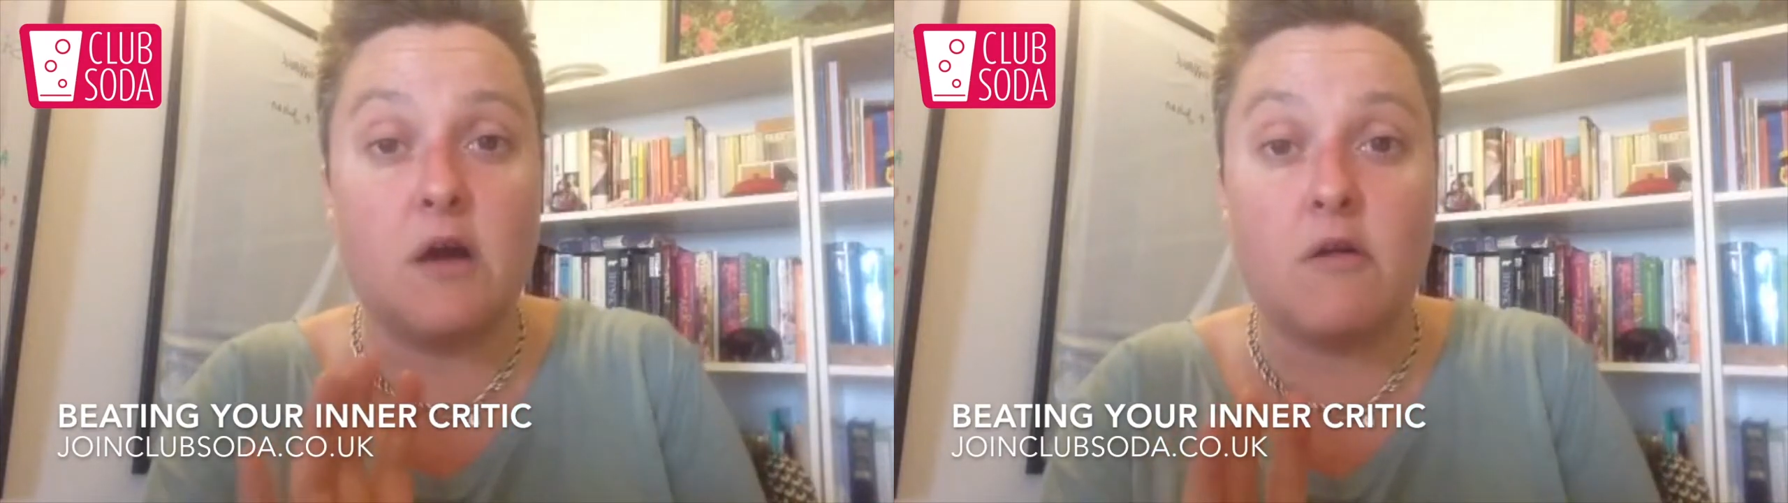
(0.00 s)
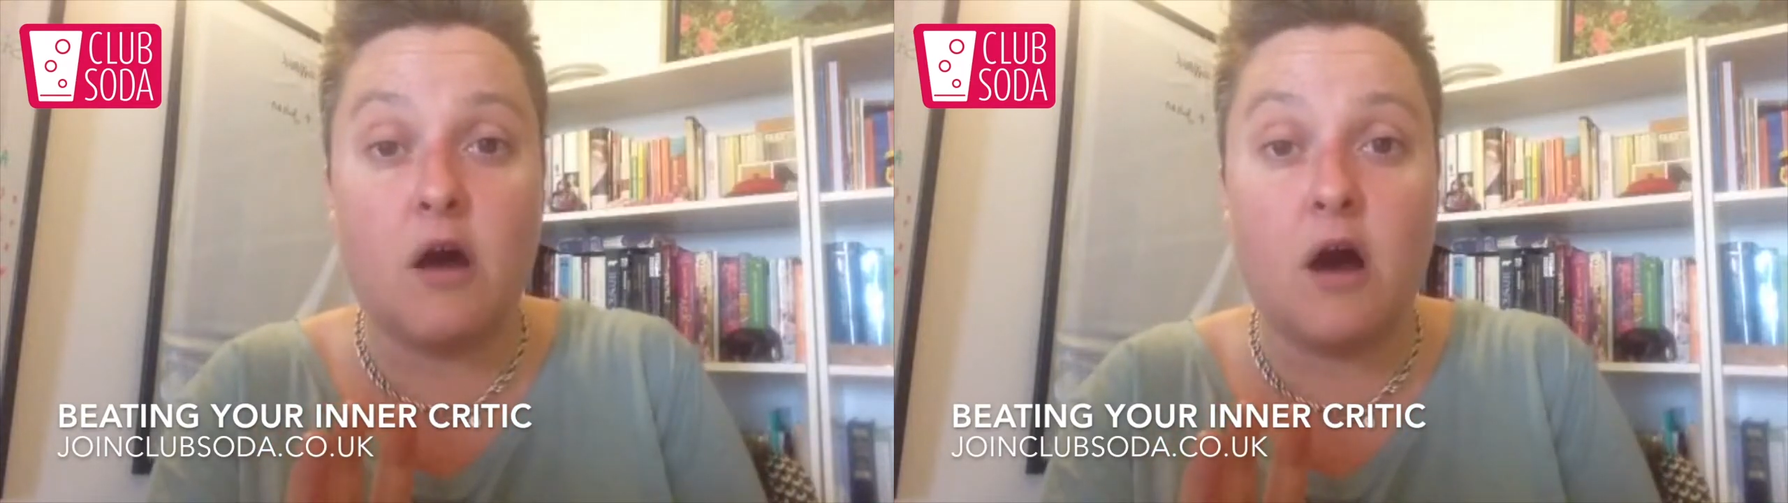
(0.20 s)

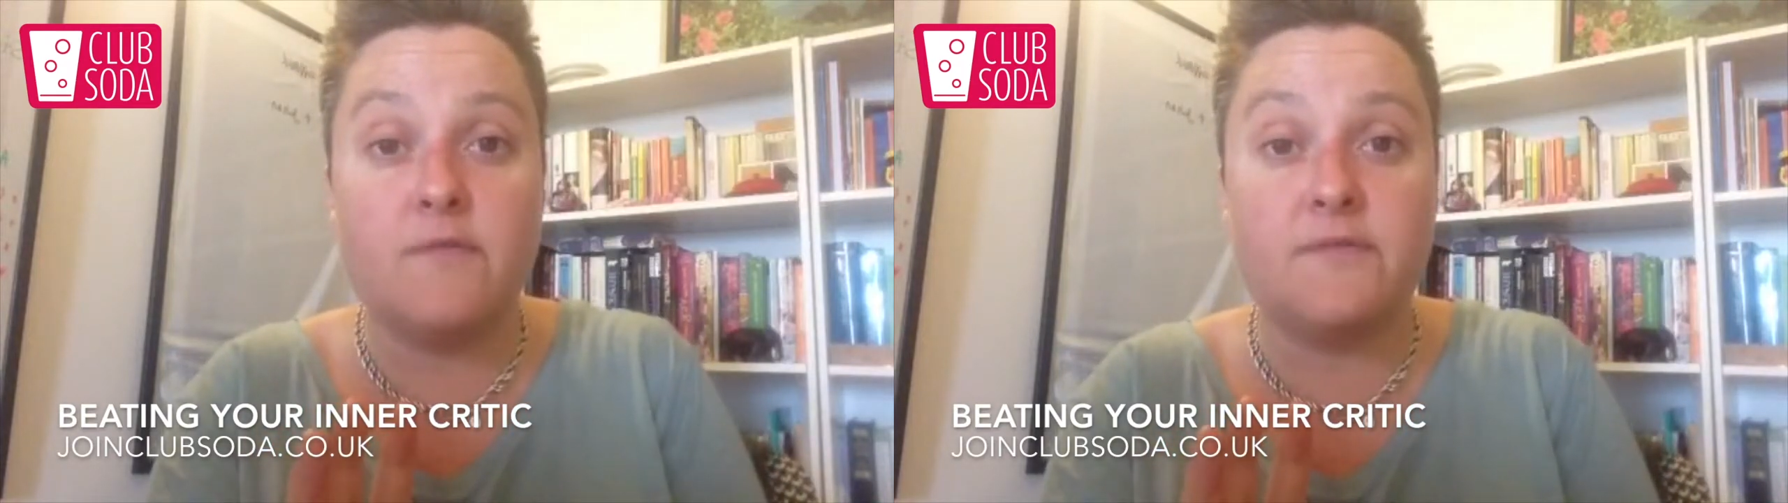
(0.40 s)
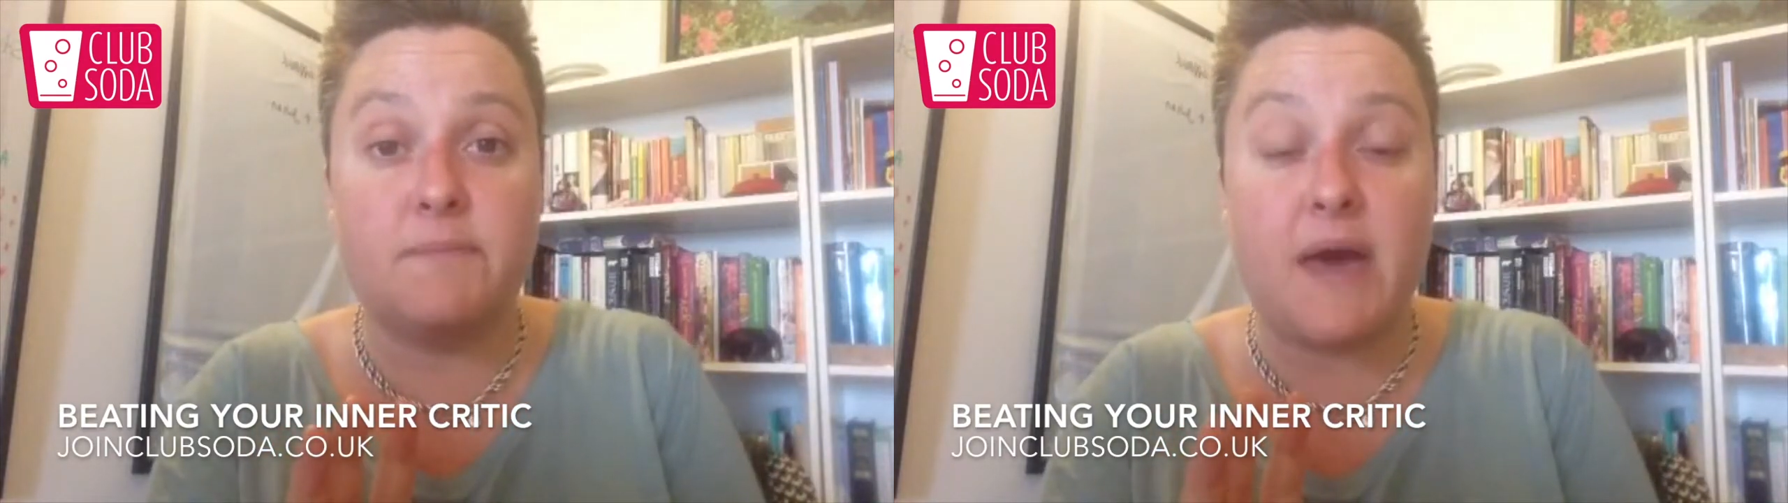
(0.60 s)

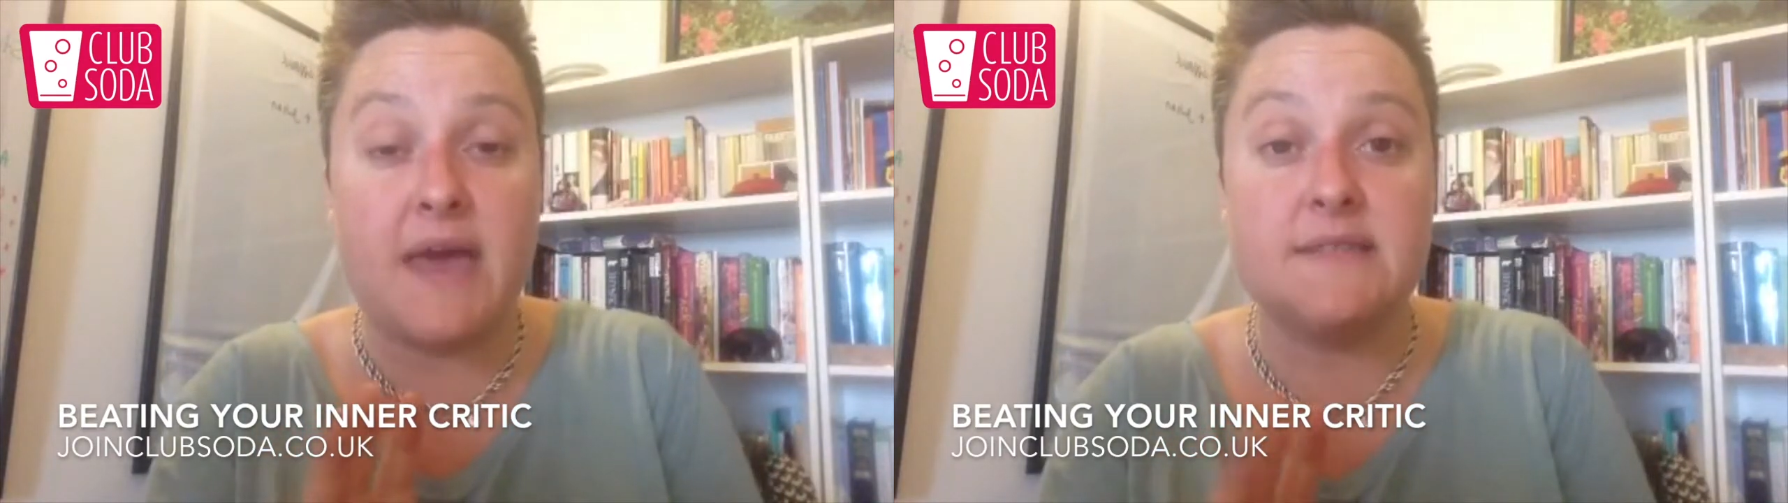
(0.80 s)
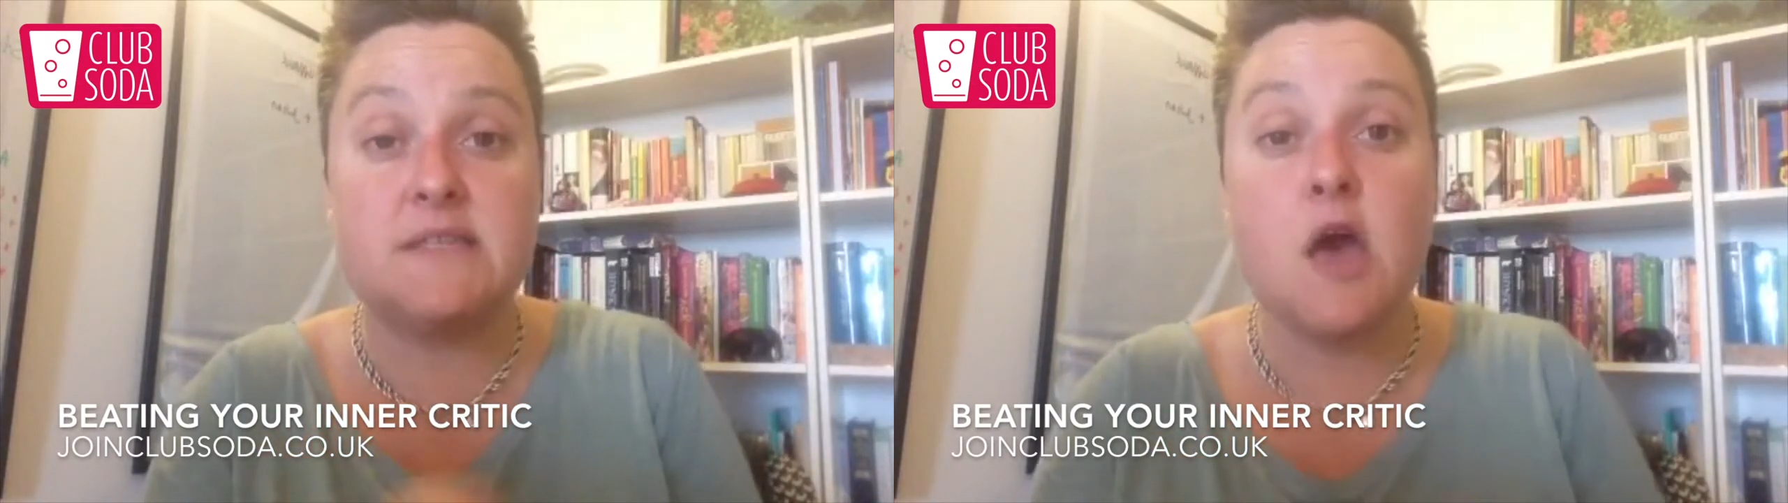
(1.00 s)
craft
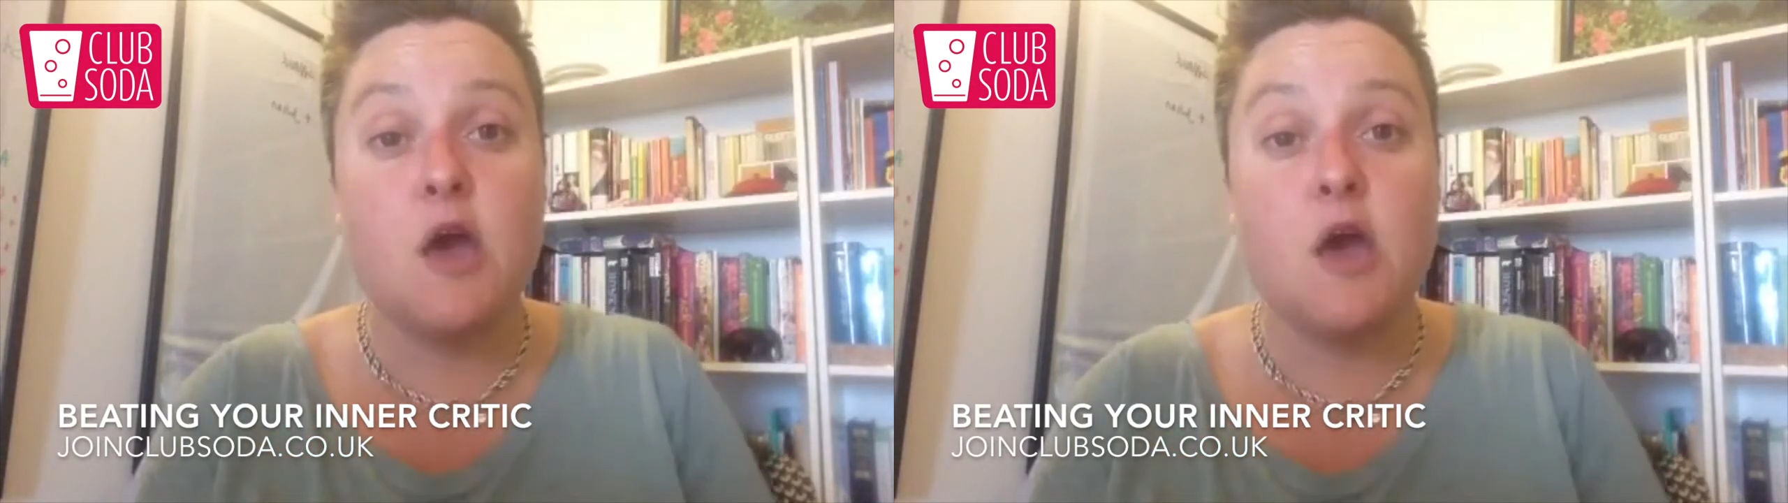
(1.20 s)
based.